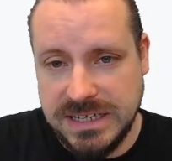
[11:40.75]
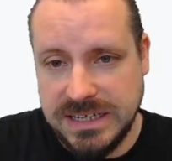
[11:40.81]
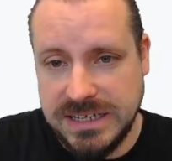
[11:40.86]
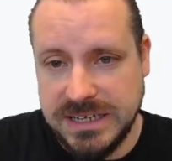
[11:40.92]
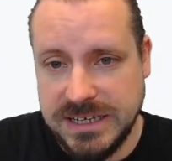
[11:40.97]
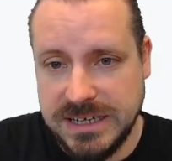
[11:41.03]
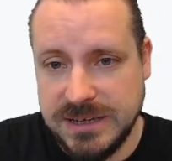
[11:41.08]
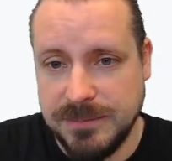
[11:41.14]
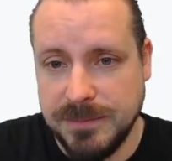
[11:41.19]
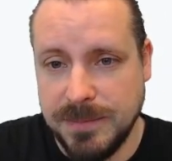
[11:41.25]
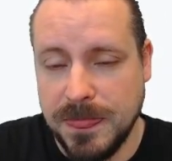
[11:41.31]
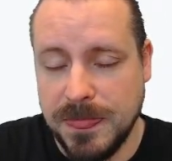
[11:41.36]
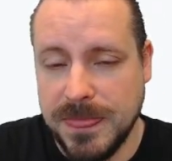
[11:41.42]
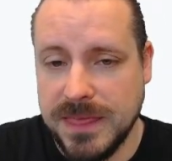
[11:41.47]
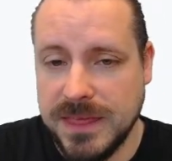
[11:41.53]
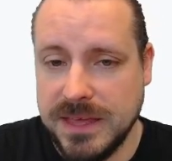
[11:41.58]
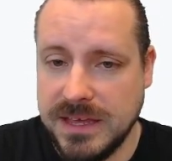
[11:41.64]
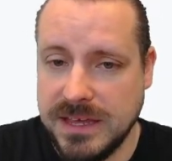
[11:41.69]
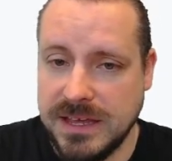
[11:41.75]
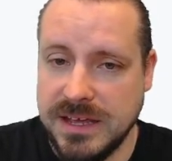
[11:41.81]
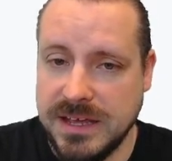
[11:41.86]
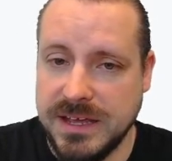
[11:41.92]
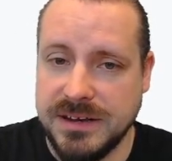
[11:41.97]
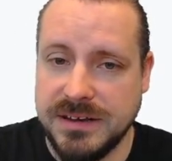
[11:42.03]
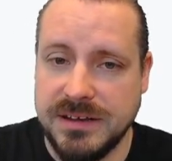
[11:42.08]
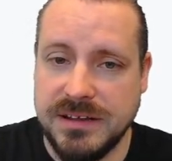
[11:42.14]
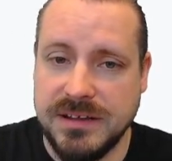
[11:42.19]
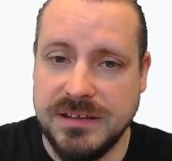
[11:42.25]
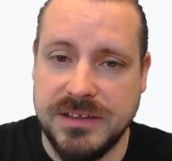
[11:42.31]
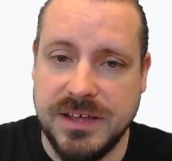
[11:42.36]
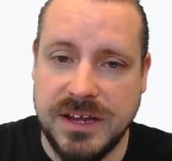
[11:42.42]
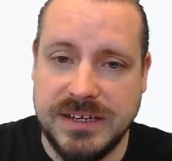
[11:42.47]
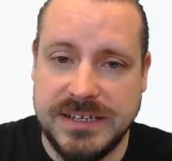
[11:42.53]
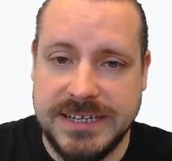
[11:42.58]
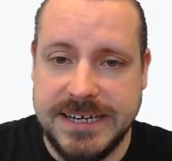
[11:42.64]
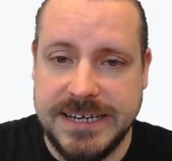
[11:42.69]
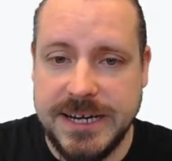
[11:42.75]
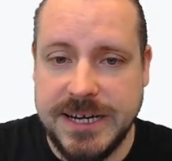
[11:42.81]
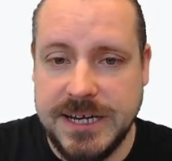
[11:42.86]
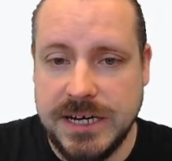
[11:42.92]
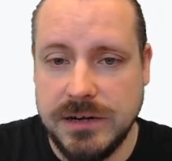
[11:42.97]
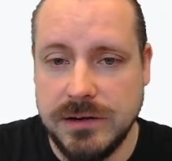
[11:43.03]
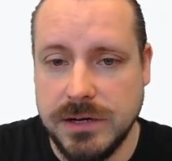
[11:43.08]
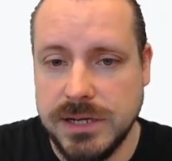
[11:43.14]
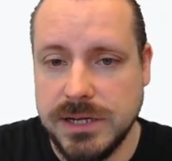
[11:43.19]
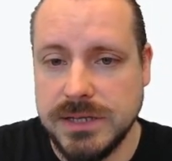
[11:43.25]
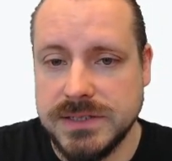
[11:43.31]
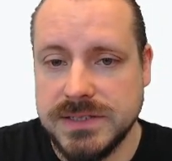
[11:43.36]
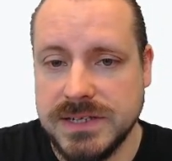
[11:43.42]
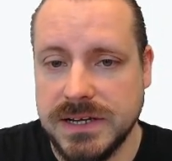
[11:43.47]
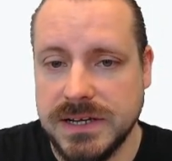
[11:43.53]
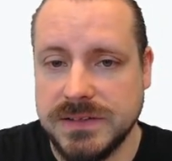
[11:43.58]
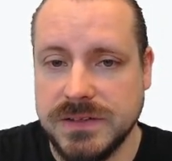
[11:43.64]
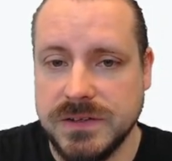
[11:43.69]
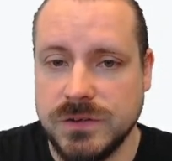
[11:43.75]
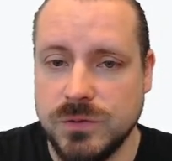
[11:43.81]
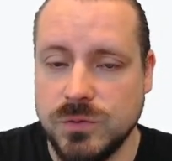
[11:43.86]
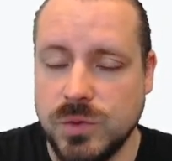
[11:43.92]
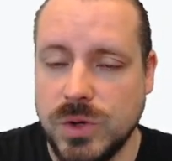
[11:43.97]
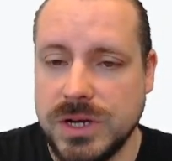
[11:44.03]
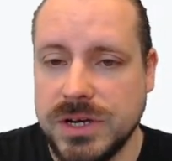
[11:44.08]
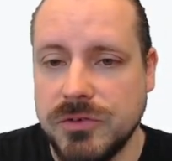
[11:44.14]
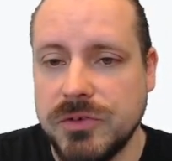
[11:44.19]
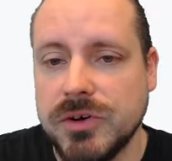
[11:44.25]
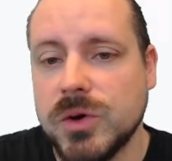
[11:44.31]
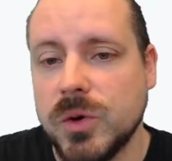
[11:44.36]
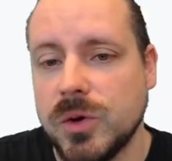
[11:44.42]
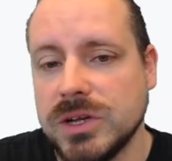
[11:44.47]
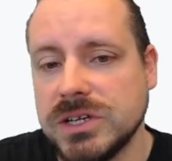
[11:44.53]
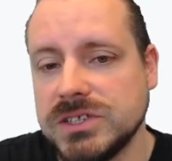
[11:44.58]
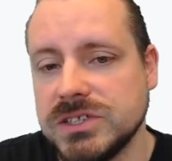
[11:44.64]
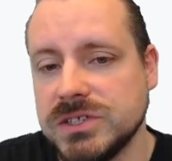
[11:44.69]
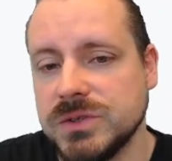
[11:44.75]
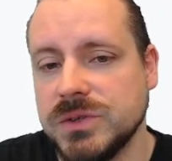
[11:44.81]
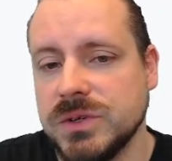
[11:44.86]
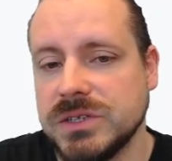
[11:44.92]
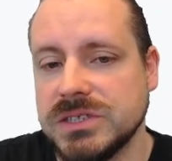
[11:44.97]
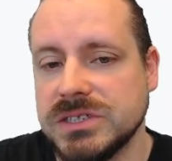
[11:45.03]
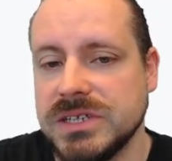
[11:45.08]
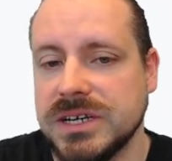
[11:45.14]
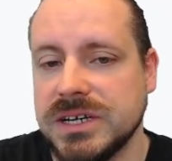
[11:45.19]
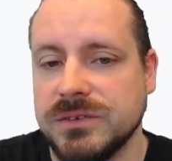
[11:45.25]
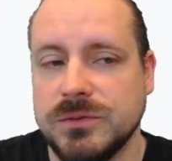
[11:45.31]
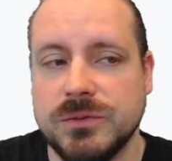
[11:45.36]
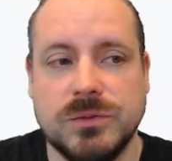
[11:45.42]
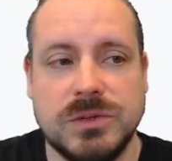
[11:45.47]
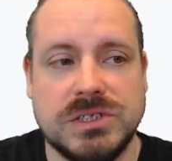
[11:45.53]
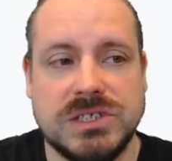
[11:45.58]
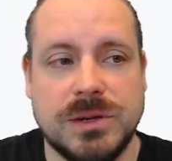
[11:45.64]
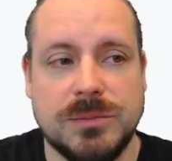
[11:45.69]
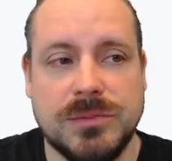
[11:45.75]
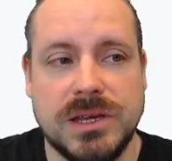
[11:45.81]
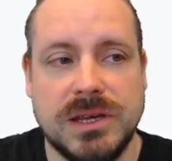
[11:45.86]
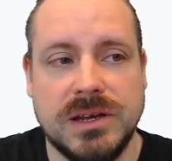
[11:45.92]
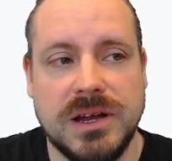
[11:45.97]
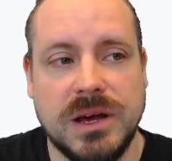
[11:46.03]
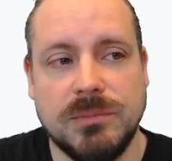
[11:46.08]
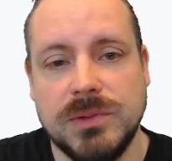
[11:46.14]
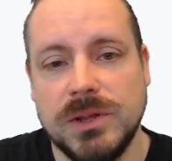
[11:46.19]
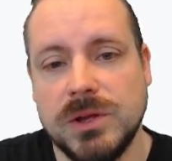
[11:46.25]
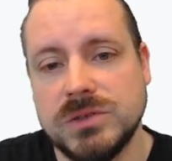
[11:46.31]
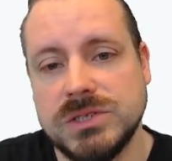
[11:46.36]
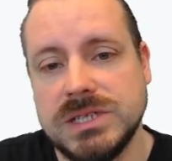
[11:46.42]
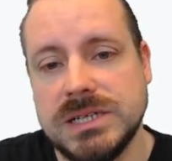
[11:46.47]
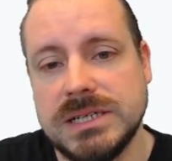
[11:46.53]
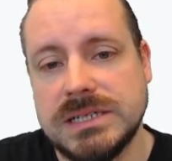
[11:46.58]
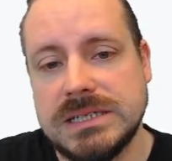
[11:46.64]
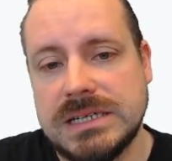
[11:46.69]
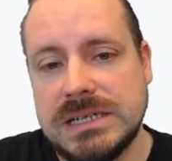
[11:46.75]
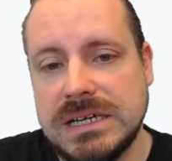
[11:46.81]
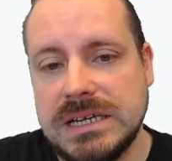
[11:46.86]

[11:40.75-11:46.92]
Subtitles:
And the idea here is that when a recording studio is done with something and uploads it,